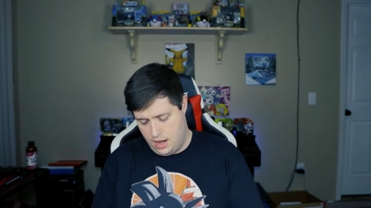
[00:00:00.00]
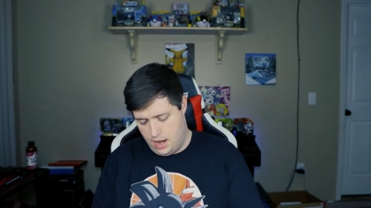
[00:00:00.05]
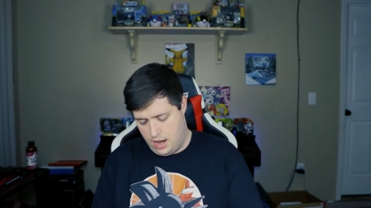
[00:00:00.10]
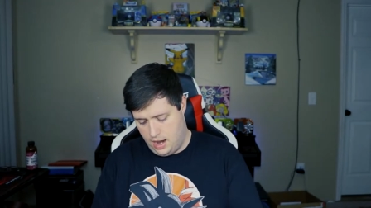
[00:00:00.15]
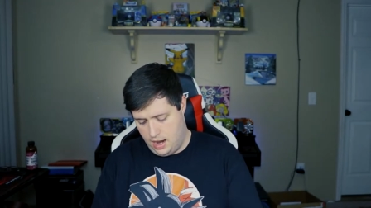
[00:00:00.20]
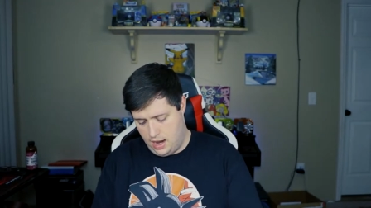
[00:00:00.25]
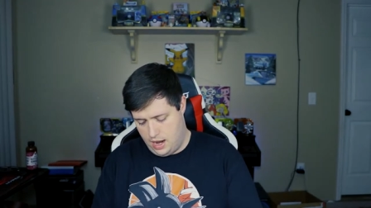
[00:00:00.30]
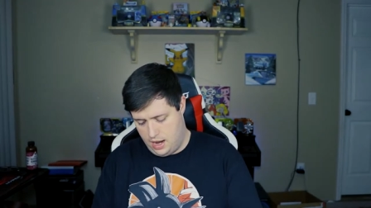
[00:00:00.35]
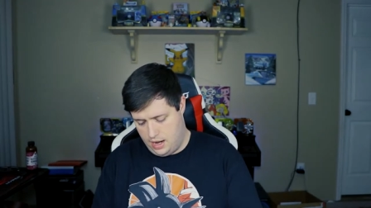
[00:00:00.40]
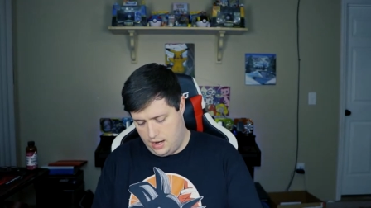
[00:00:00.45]

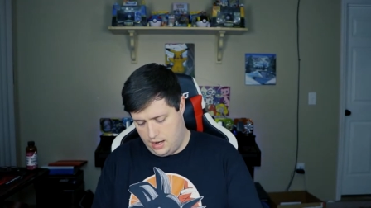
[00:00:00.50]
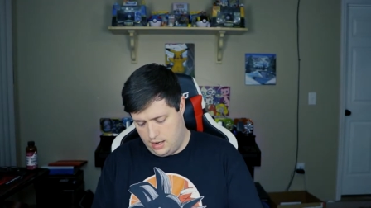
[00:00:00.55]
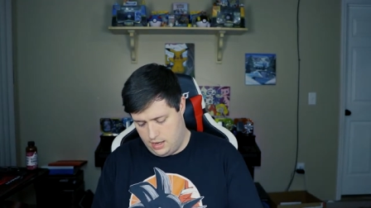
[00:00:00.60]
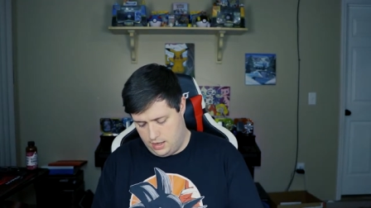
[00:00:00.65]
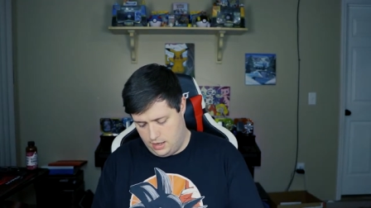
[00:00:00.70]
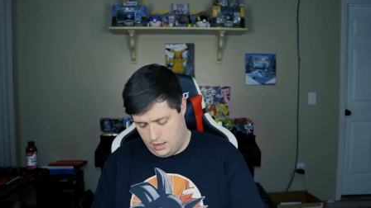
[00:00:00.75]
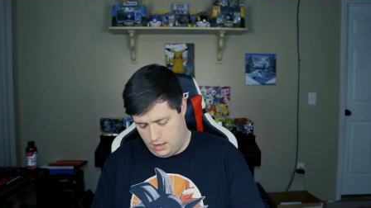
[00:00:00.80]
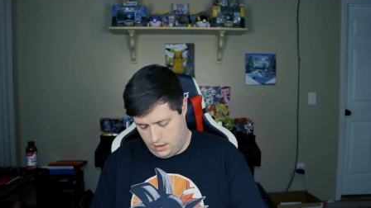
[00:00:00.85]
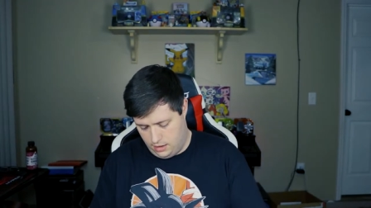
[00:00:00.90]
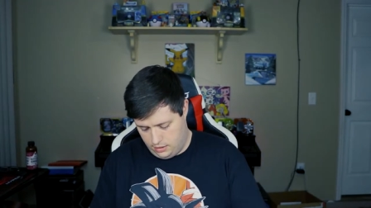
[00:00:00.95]
And
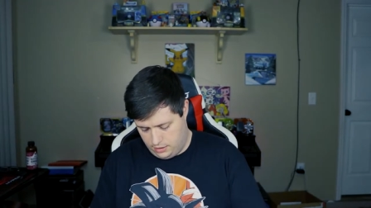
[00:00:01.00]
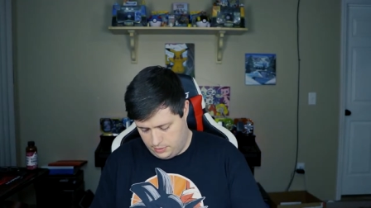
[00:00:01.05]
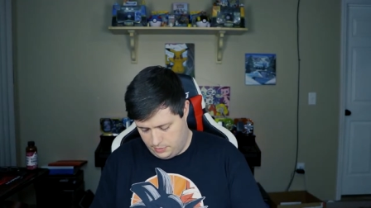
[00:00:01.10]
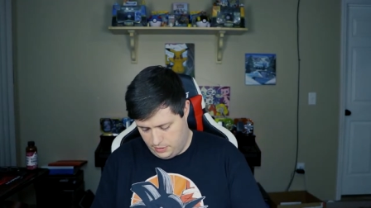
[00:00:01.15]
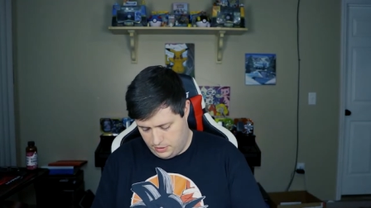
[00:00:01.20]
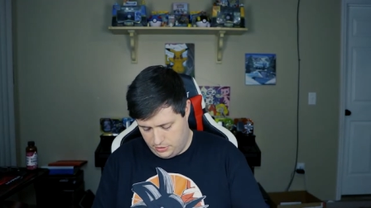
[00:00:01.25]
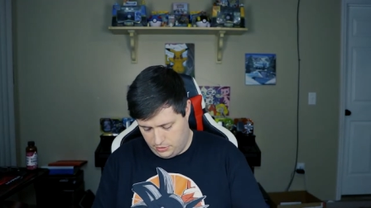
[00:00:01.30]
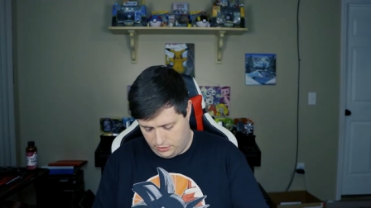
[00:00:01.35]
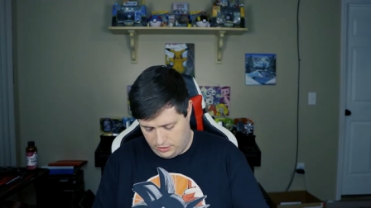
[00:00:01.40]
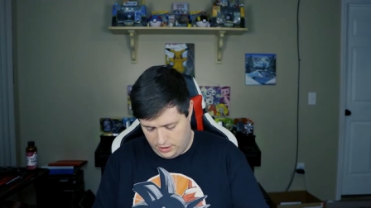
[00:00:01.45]
uh,
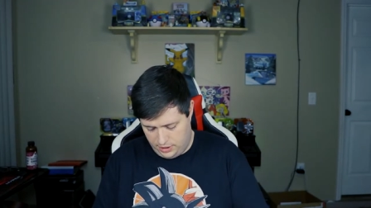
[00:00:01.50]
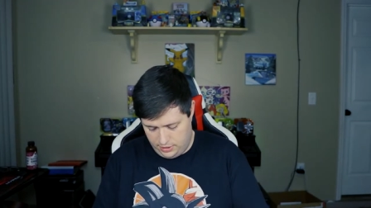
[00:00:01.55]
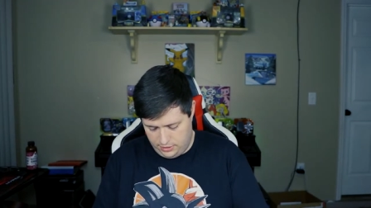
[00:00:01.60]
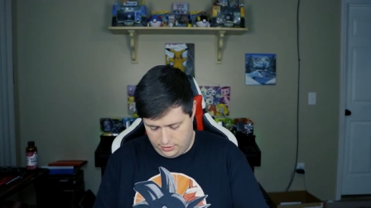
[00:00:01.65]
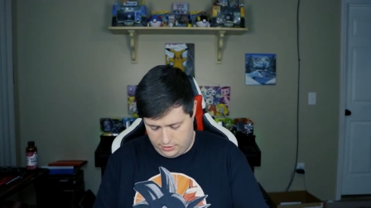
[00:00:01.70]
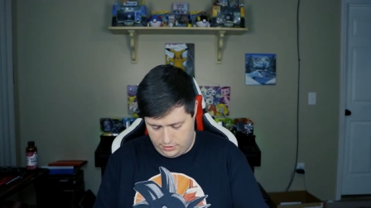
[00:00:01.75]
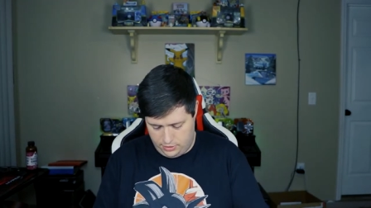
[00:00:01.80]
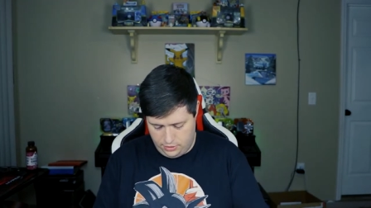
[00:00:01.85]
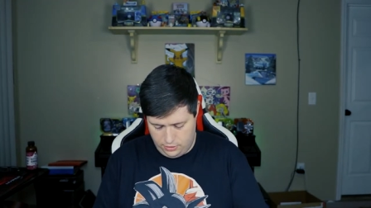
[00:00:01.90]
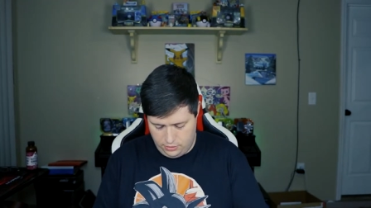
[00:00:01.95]
special
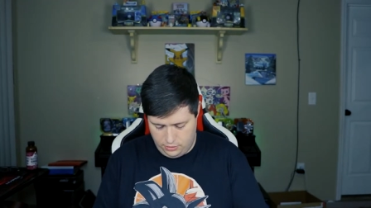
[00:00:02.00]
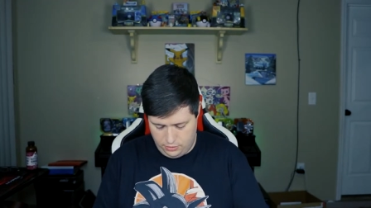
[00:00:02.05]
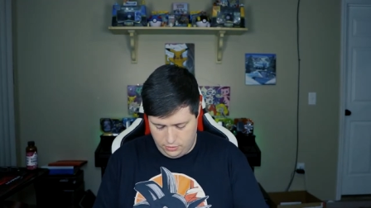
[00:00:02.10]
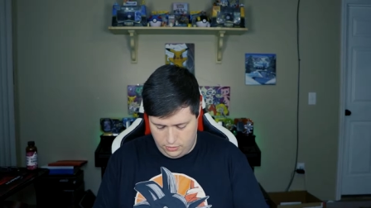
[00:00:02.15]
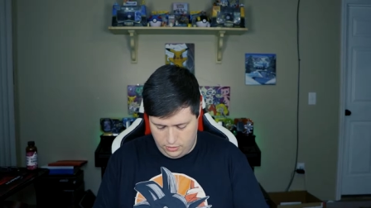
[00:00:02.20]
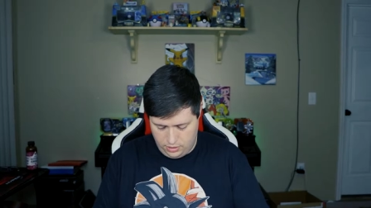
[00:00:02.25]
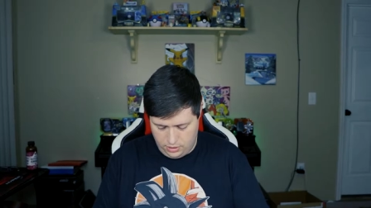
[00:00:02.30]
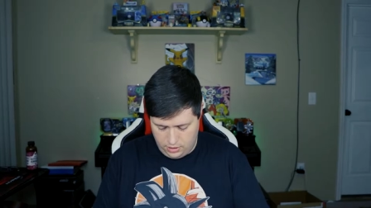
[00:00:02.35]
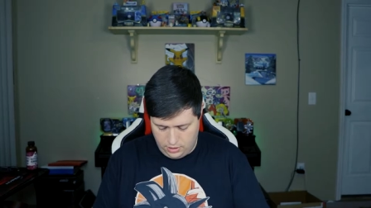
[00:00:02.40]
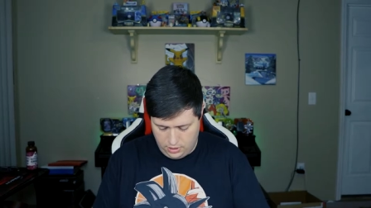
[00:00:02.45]
thanks
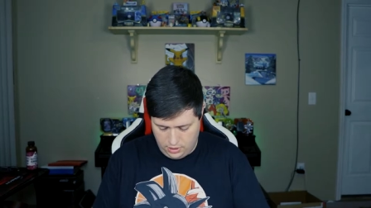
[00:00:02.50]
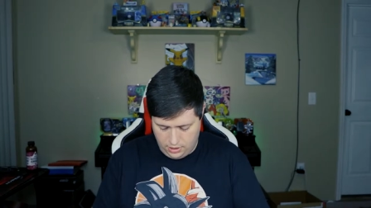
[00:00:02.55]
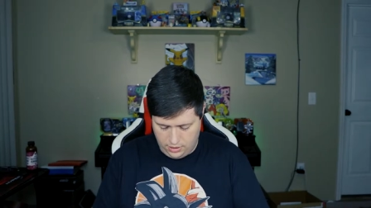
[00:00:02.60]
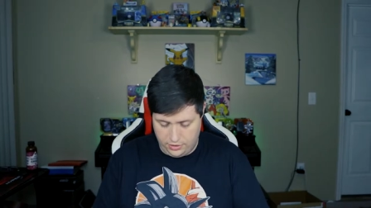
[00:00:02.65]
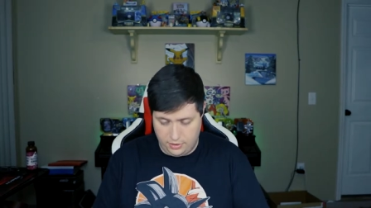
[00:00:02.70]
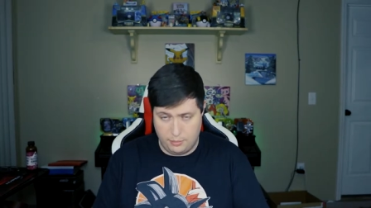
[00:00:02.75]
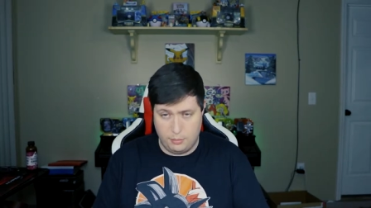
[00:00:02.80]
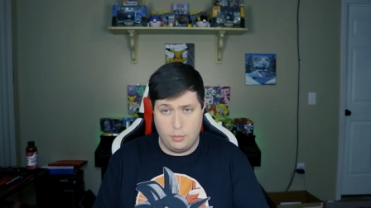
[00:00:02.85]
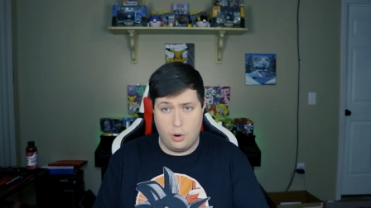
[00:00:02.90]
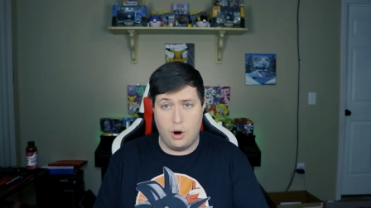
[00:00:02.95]
to uh,
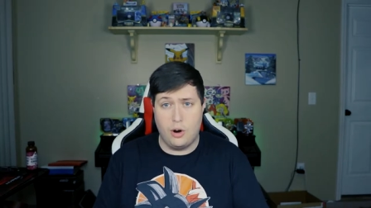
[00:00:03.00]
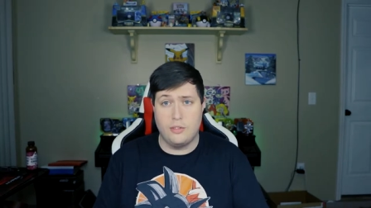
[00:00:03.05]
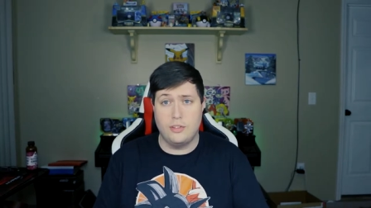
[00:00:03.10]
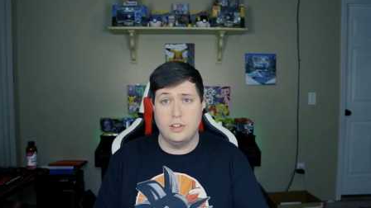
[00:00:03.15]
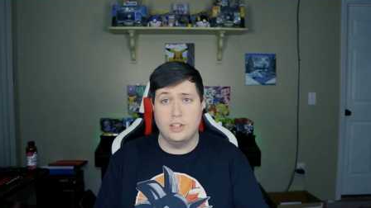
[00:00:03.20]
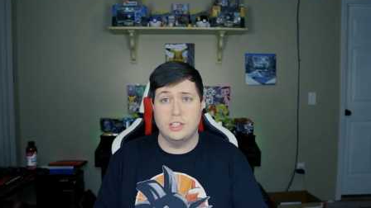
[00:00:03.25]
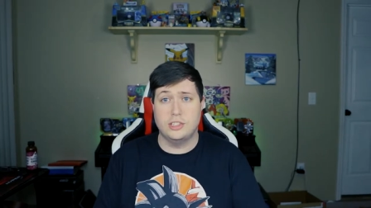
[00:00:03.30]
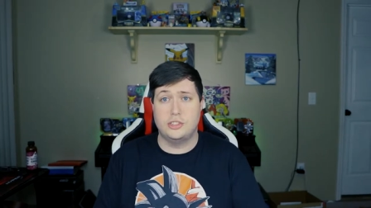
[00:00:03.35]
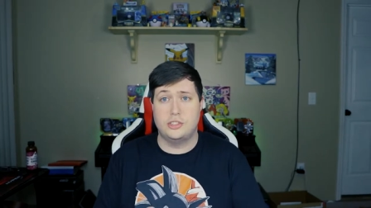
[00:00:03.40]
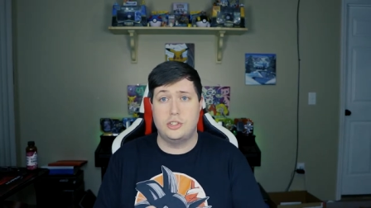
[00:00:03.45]
the
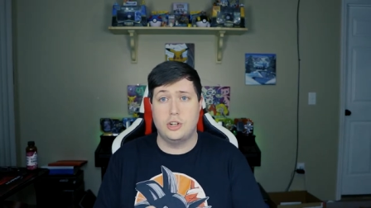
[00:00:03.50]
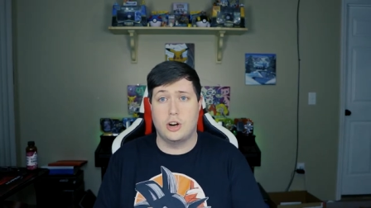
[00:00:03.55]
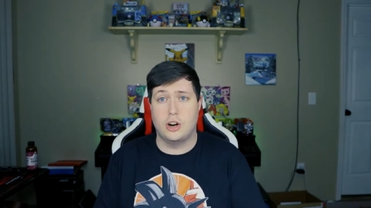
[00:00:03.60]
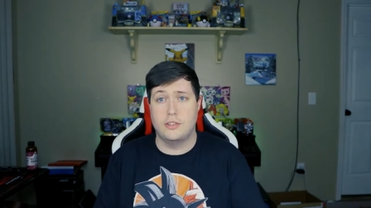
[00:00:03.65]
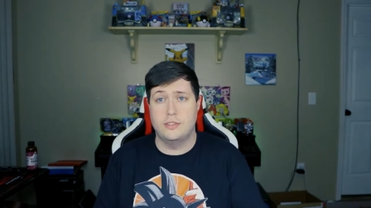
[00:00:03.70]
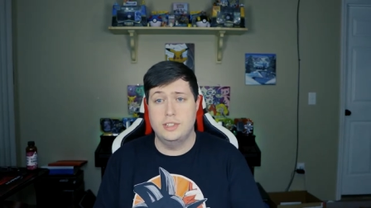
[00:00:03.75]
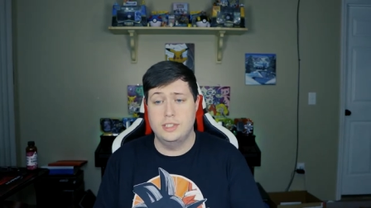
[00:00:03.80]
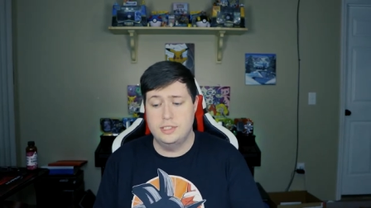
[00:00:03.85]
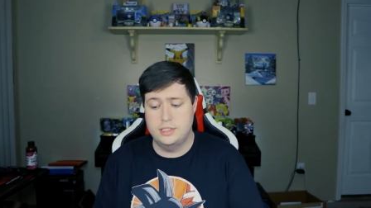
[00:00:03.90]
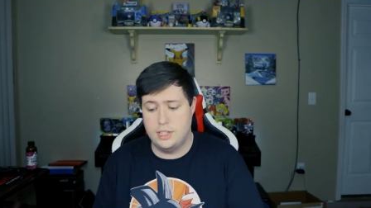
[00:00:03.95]
marvelous
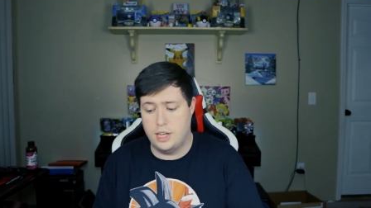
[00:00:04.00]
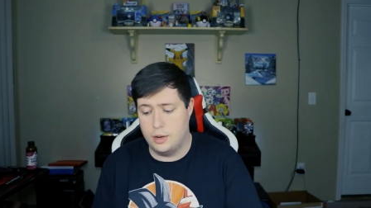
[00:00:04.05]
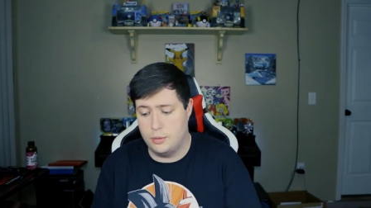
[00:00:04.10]
Jarvis.